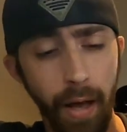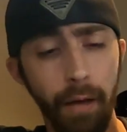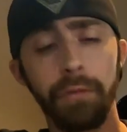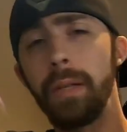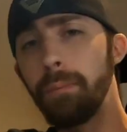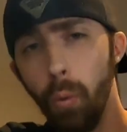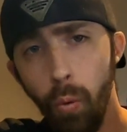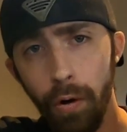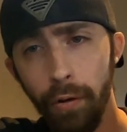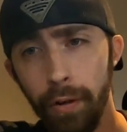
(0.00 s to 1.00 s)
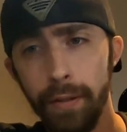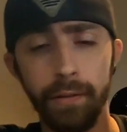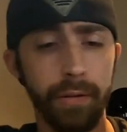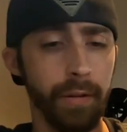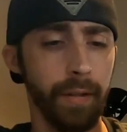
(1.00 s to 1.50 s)
how deep the water
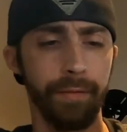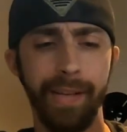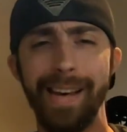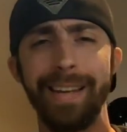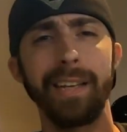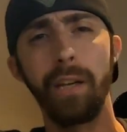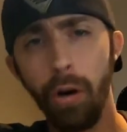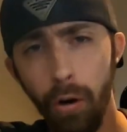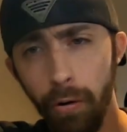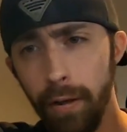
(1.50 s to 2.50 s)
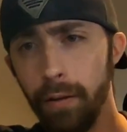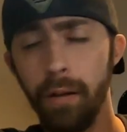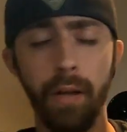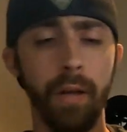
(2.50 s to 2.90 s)
is, if you got any current.